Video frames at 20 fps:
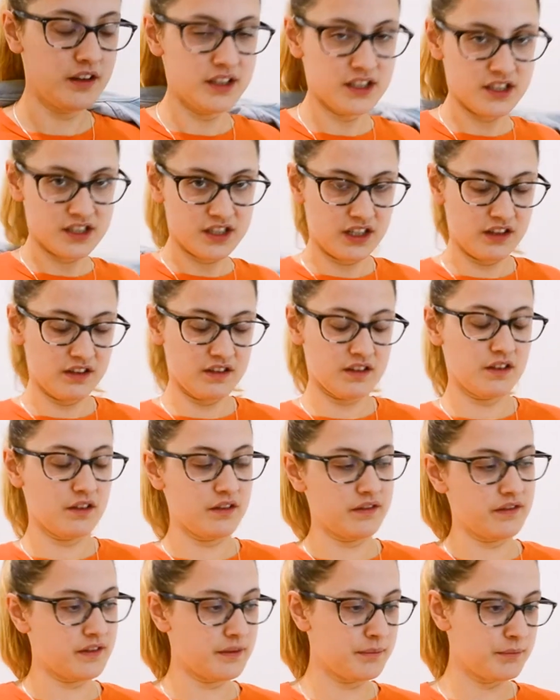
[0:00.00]
me change this up.
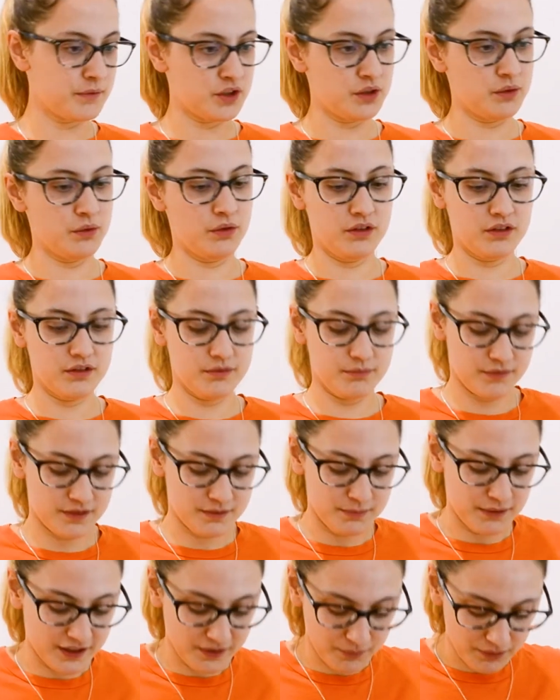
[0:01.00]
It's
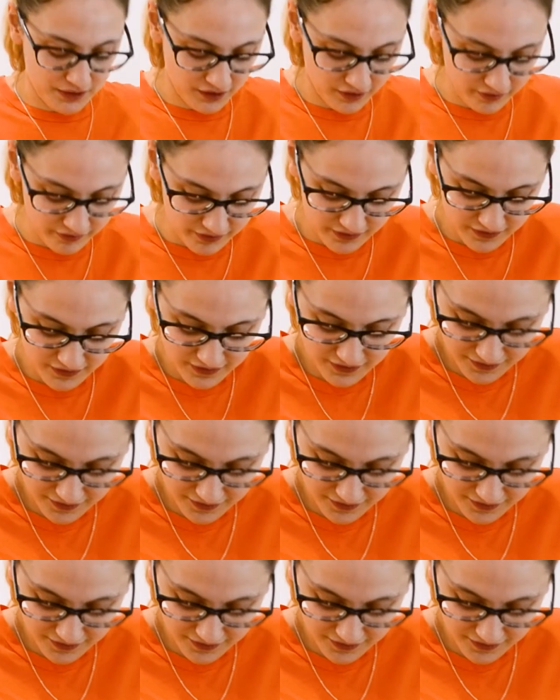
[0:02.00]
making me nervous.